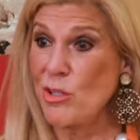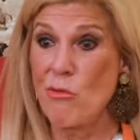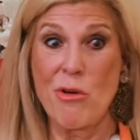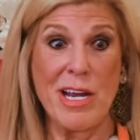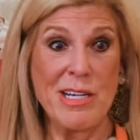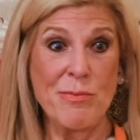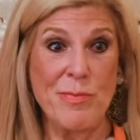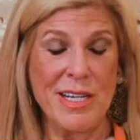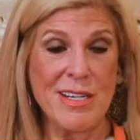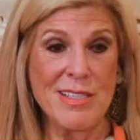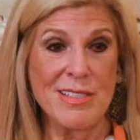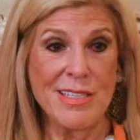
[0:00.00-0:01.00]
so right,
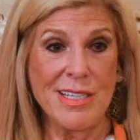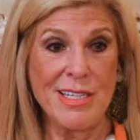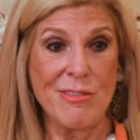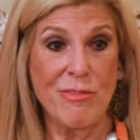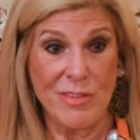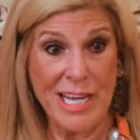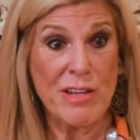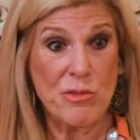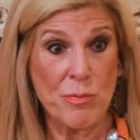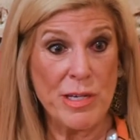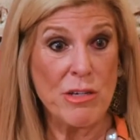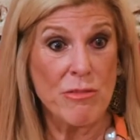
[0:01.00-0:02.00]
because in
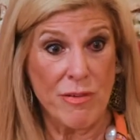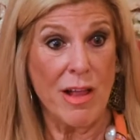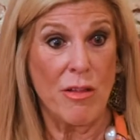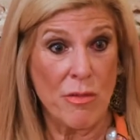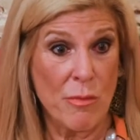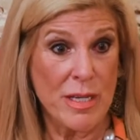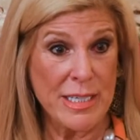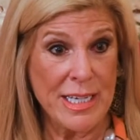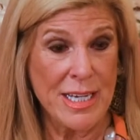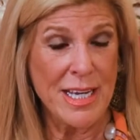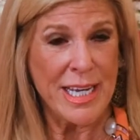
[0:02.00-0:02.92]
philanthropy, you follow the money.